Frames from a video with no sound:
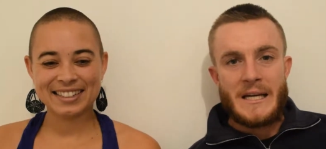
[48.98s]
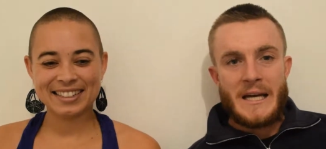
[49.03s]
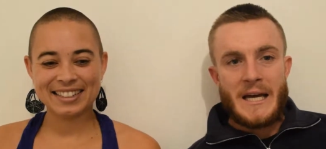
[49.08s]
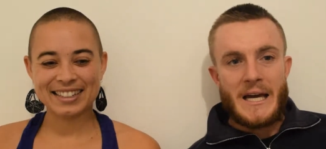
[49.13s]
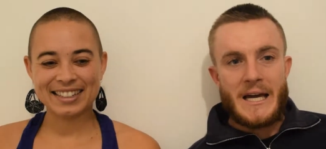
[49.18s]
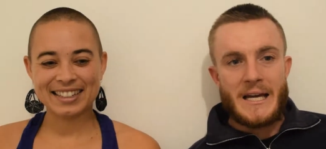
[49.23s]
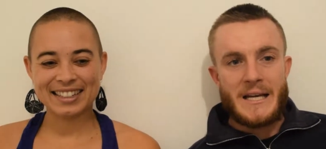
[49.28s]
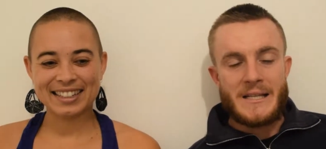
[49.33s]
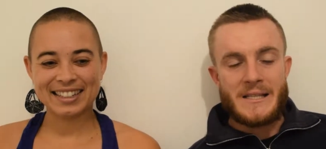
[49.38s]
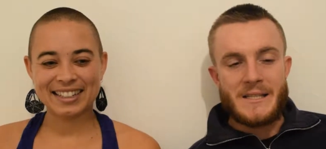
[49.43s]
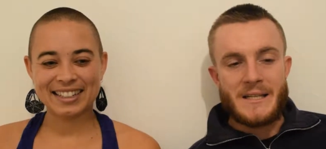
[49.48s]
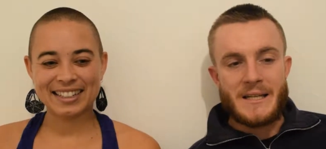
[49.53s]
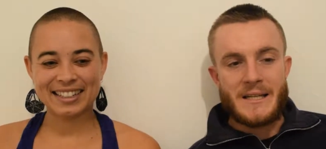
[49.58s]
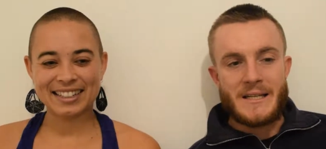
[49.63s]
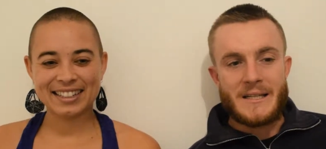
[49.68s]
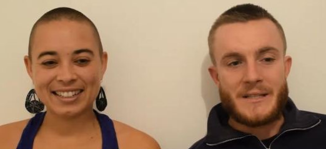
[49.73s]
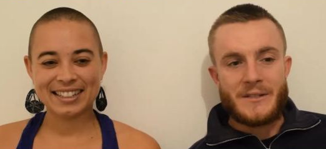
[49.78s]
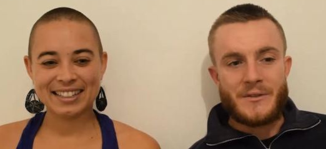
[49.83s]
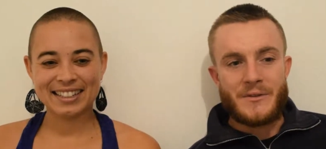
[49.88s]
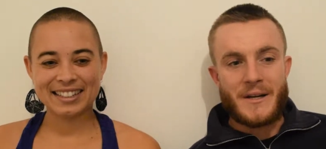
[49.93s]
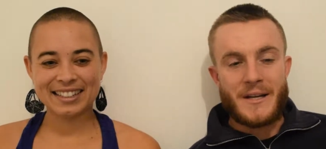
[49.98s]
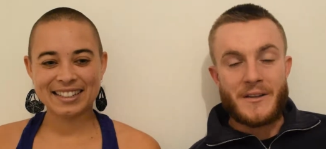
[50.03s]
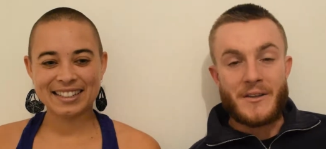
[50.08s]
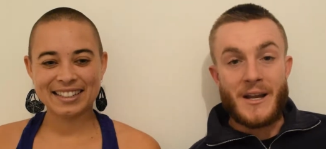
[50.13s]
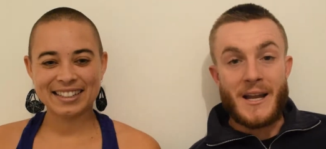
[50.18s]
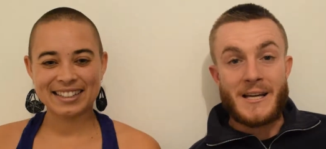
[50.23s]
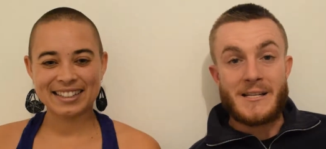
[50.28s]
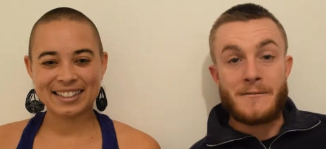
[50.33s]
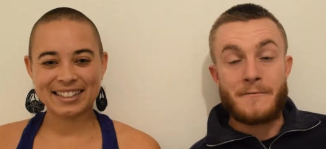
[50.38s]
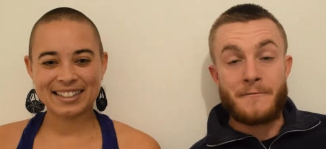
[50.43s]
Speaker 1: And uh, during the
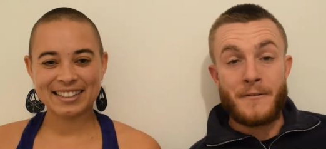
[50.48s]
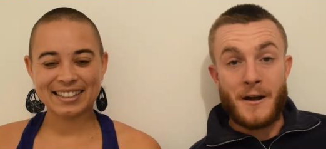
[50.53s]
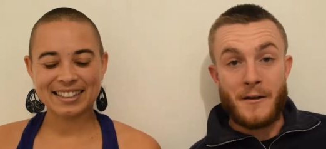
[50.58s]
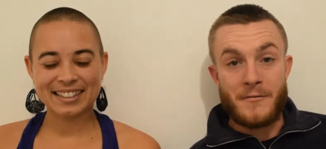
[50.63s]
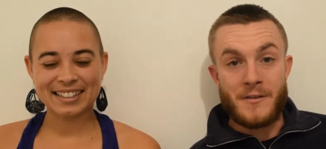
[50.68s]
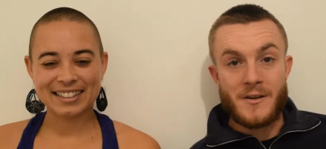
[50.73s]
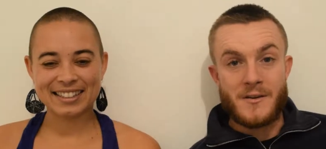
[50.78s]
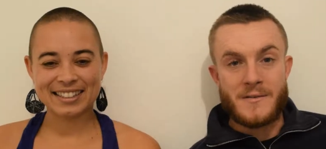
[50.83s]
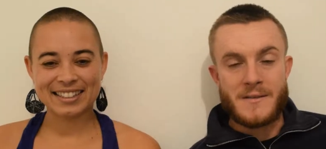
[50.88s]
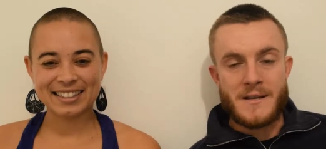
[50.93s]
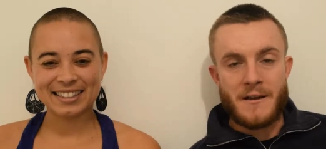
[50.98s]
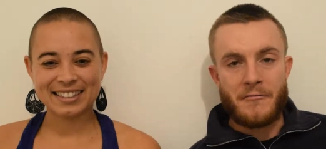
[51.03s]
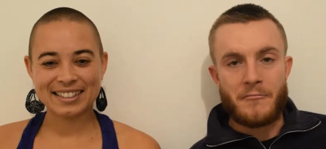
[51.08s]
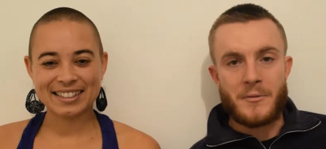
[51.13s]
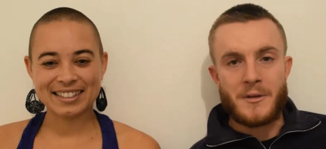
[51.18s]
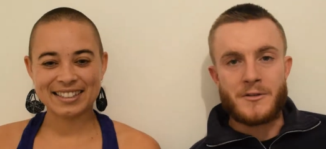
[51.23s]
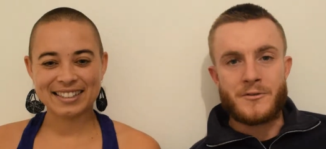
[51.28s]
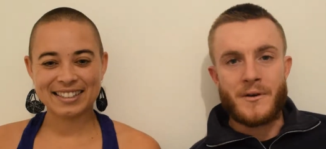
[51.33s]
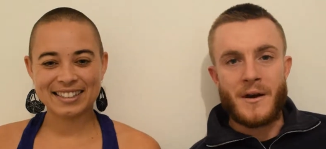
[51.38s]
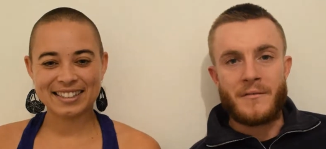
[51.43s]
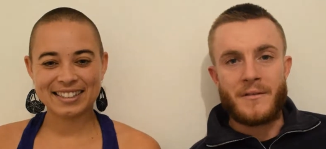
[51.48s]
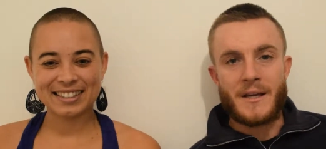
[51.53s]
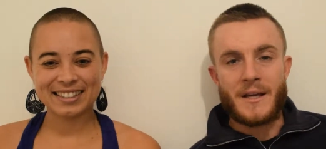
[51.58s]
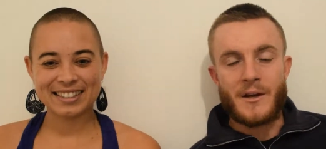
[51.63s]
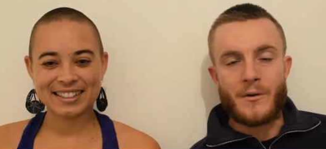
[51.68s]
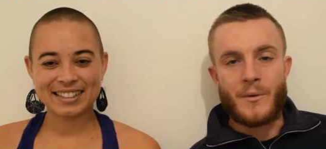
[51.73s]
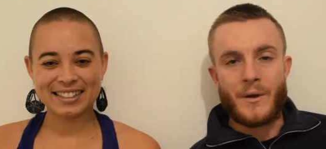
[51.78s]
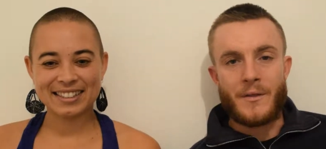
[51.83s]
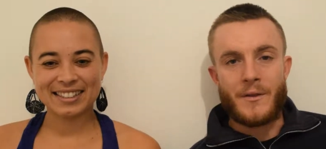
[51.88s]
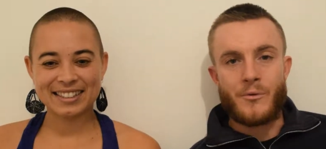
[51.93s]
last five years I've been traveling
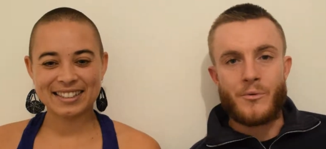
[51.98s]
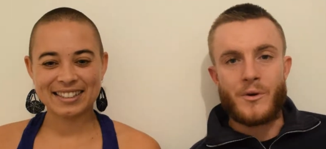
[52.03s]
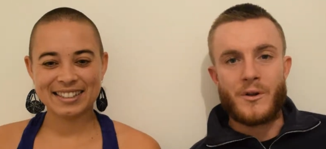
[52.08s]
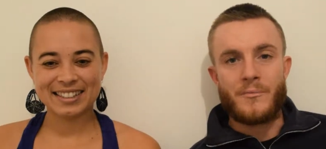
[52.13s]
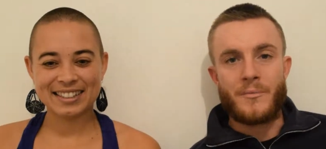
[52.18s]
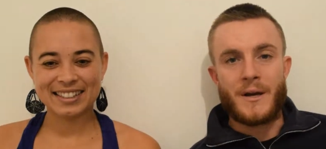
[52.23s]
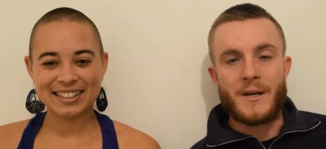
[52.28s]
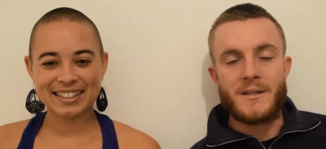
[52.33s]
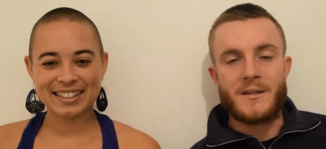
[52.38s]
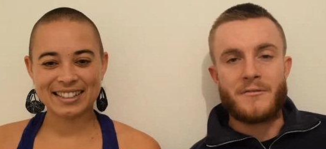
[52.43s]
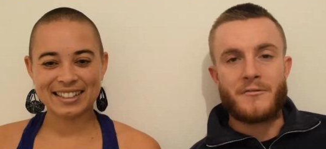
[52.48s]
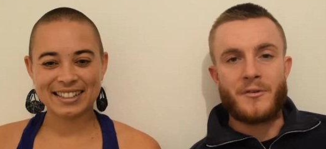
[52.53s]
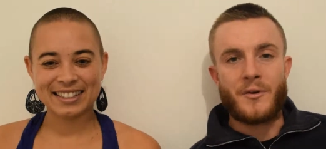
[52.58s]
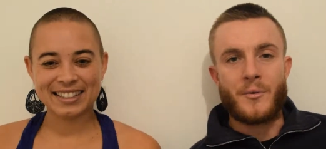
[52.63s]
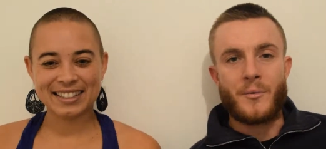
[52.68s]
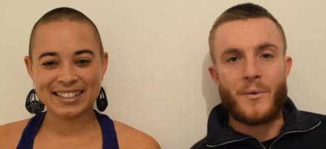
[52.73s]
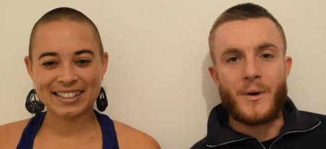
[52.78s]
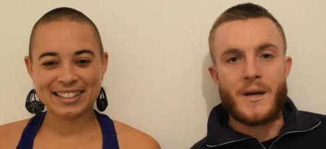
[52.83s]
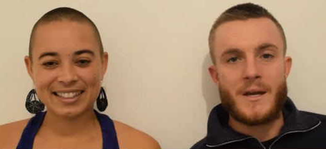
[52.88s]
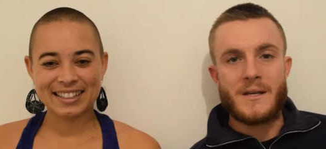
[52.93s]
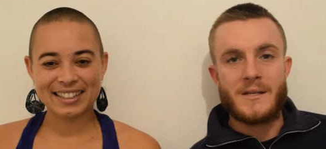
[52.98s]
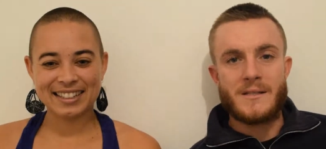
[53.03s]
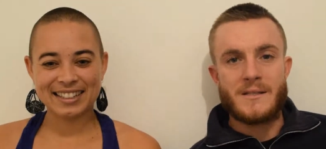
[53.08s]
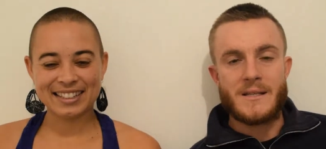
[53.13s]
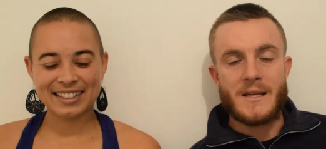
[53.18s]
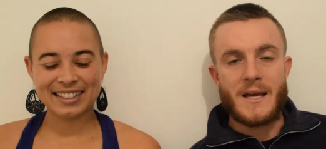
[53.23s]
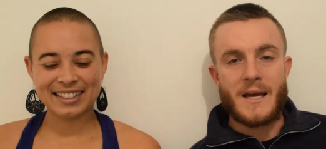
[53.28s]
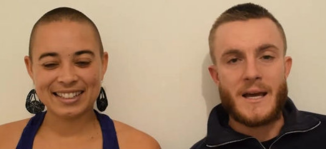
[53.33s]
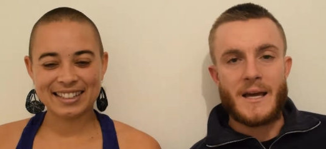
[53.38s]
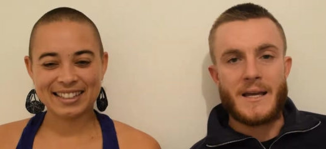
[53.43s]
around the world by different ways
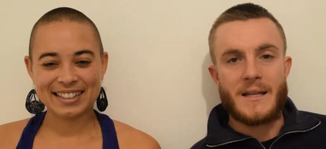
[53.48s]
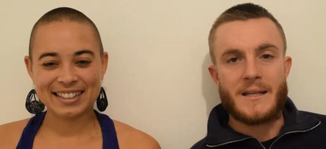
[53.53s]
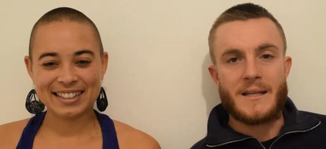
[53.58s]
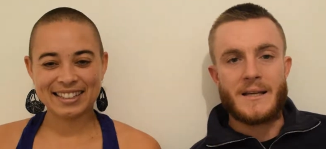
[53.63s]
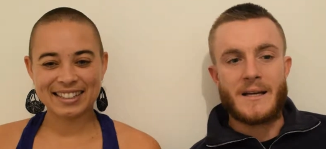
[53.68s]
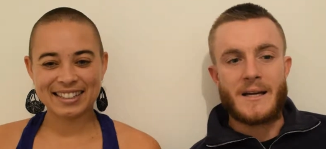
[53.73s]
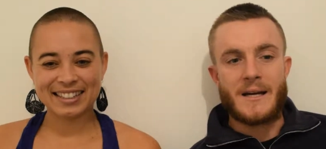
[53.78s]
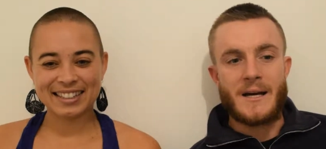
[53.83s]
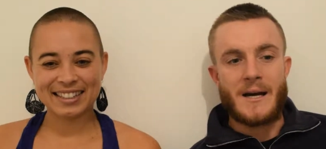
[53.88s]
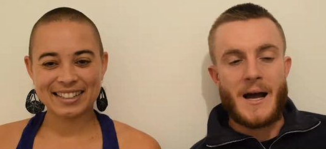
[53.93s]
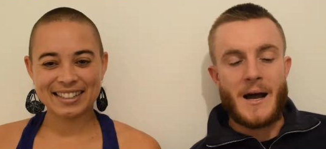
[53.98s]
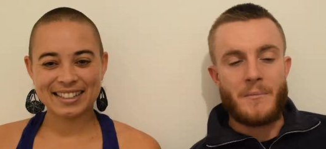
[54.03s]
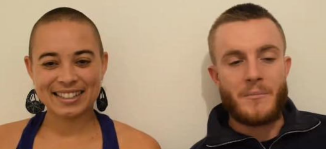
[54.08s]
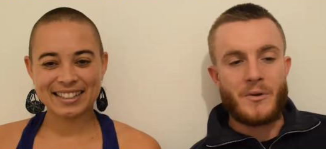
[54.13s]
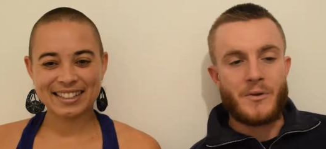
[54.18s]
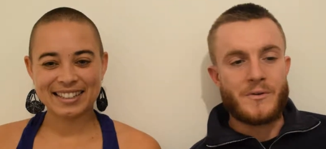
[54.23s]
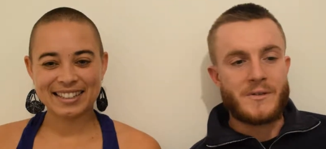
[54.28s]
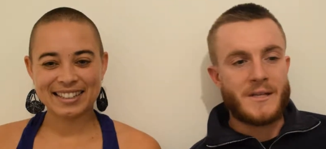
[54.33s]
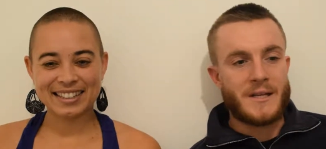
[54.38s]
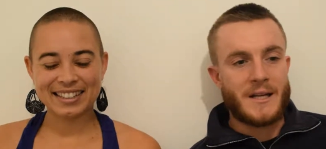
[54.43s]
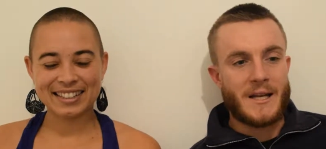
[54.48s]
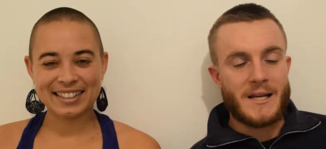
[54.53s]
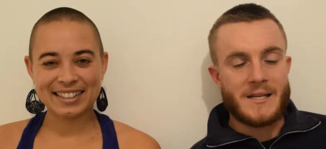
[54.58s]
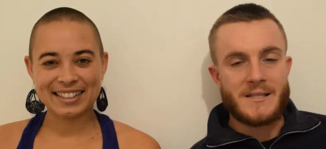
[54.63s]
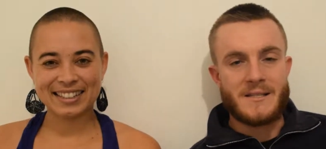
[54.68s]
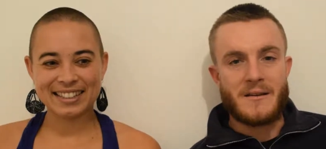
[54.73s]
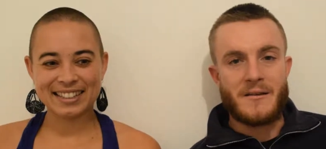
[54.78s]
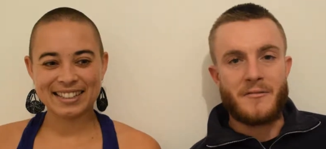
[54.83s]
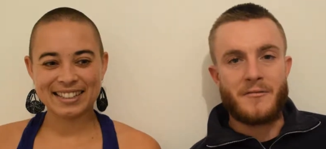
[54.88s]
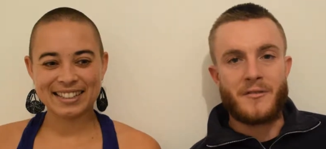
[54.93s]
and uh, I'm using less
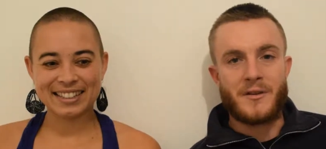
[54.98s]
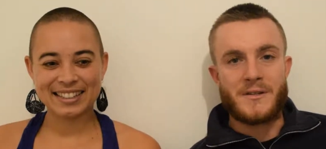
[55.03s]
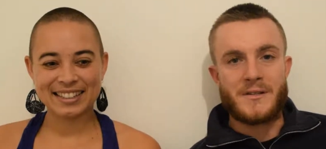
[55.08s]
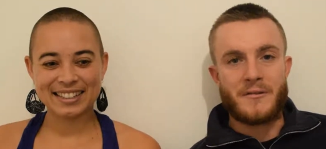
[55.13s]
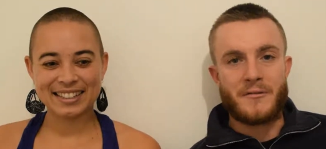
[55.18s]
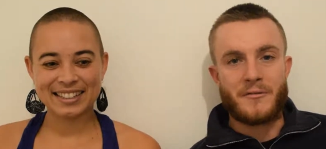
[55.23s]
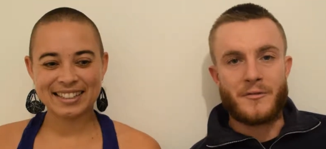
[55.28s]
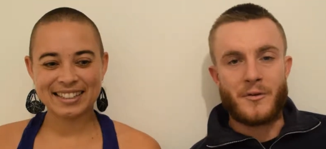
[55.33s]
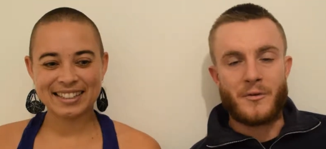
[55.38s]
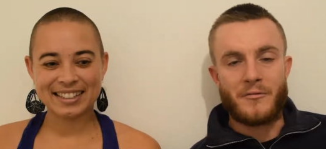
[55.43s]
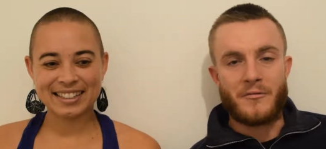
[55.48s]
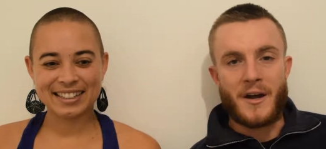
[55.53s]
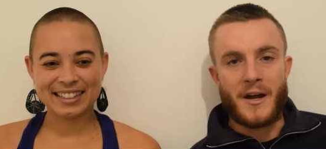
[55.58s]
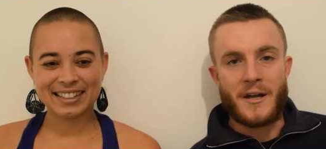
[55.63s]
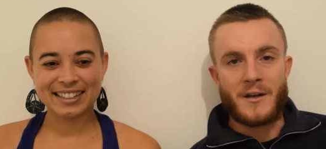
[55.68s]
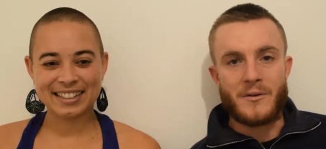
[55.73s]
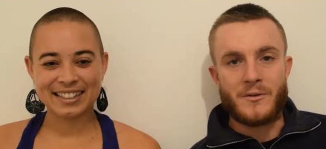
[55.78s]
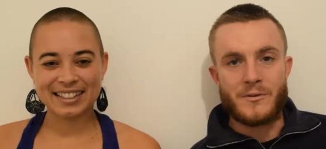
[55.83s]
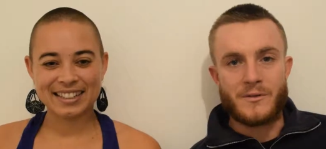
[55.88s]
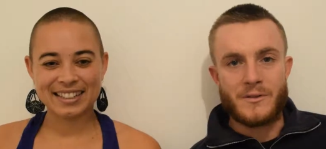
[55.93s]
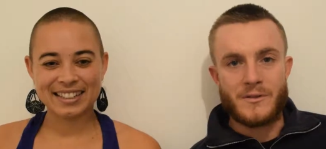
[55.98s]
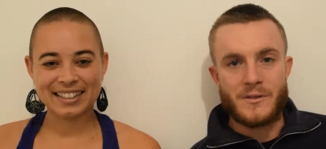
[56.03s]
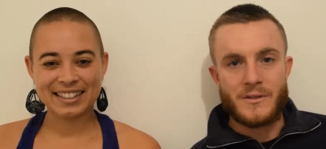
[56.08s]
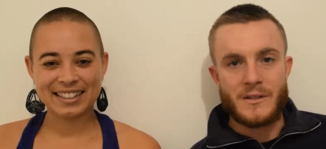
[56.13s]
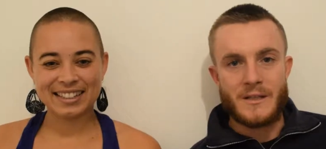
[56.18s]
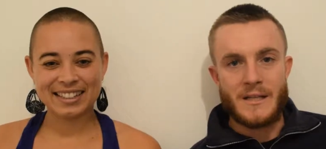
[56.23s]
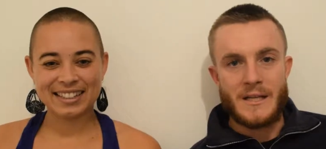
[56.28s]
uh, fossil fuel vehicles.